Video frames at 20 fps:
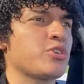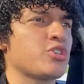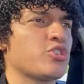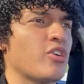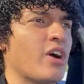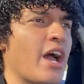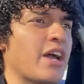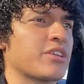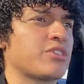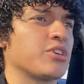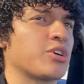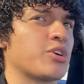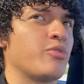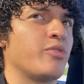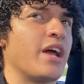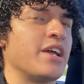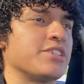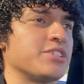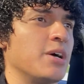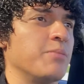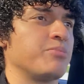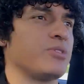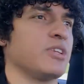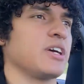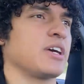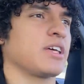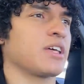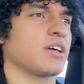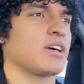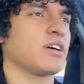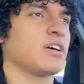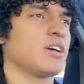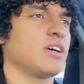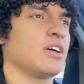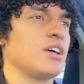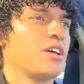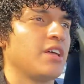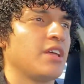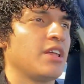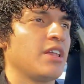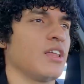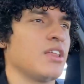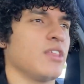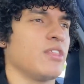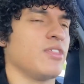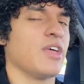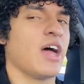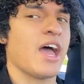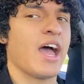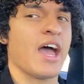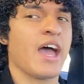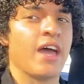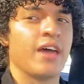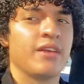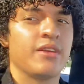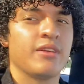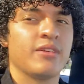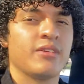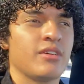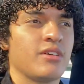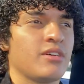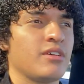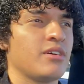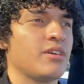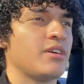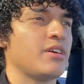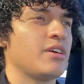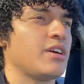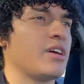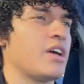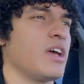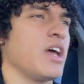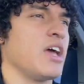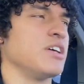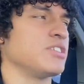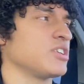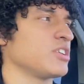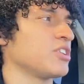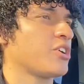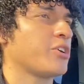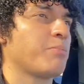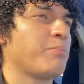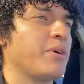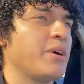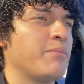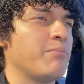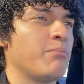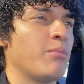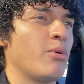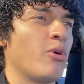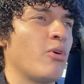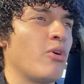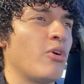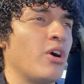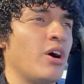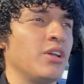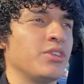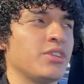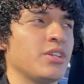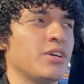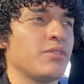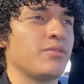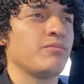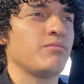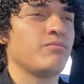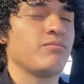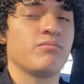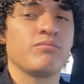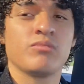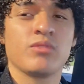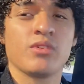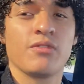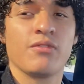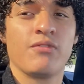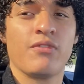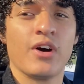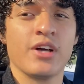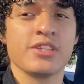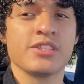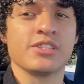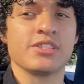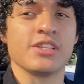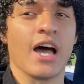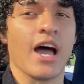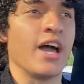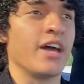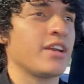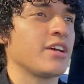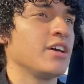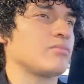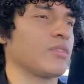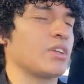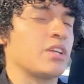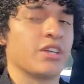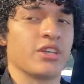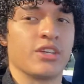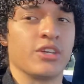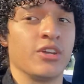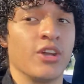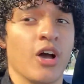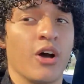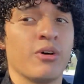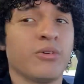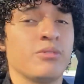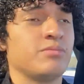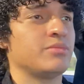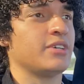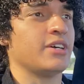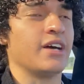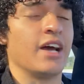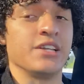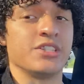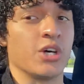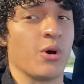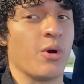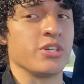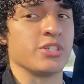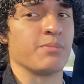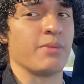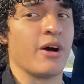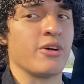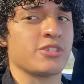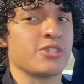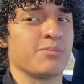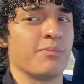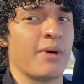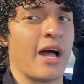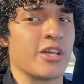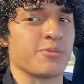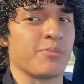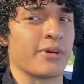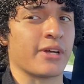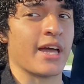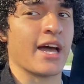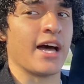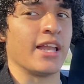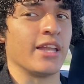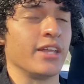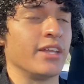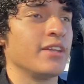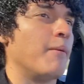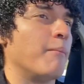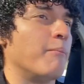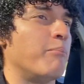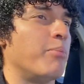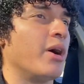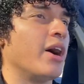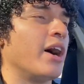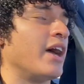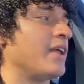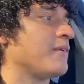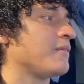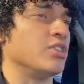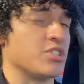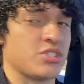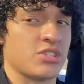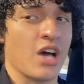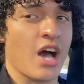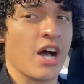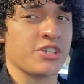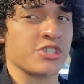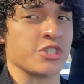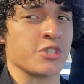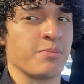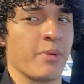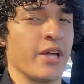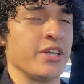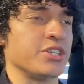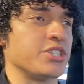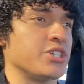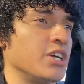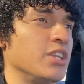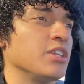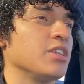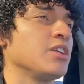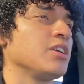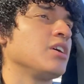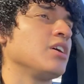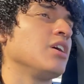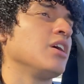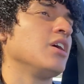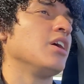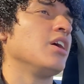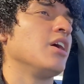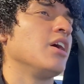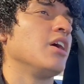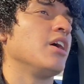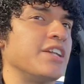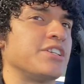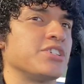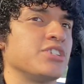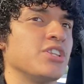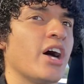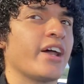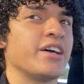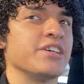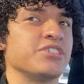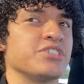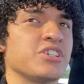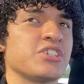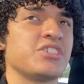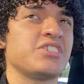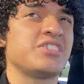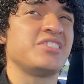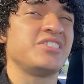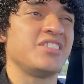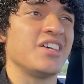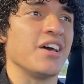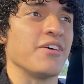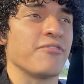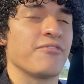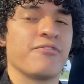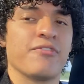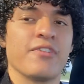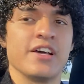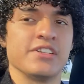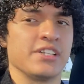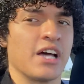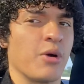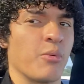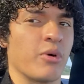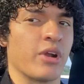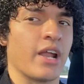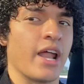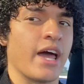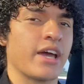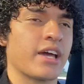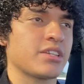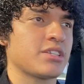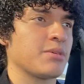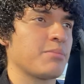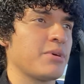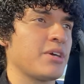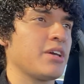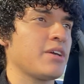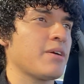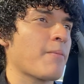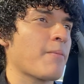trying to create something that is a little bit more on the fun side. You know, it's always about smiles per gallon, but the stock suspension, it's not as stiff as I would like it to be.